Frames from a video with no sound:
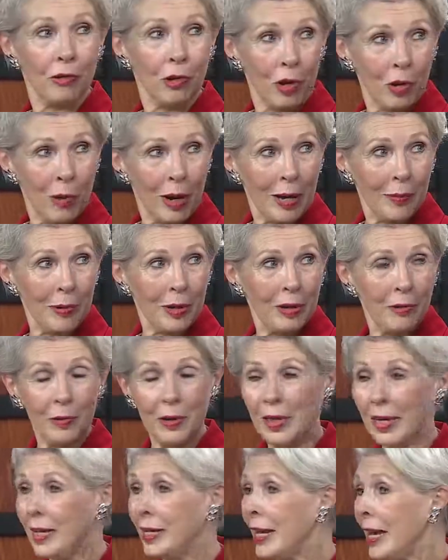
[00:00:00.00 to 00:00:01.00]
grow up
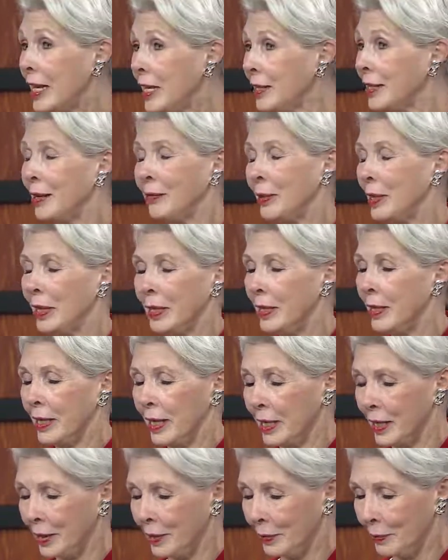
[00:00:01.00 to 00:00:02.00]
with a nice with an.
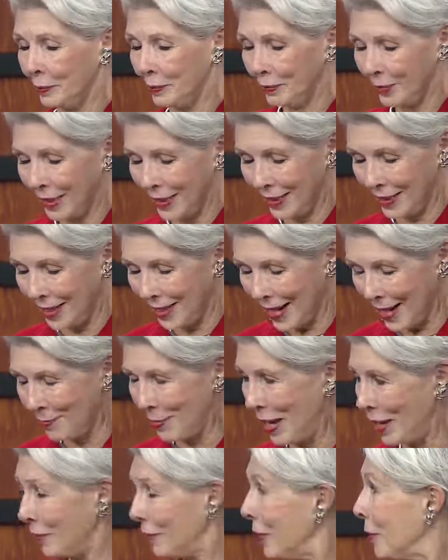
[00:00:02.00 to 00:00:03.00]
Uh,
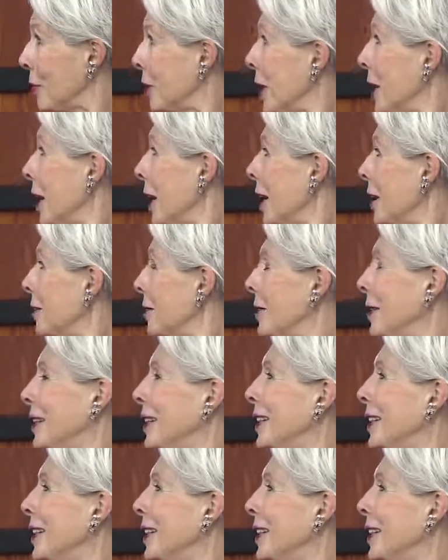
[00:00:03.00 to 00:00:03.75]
background of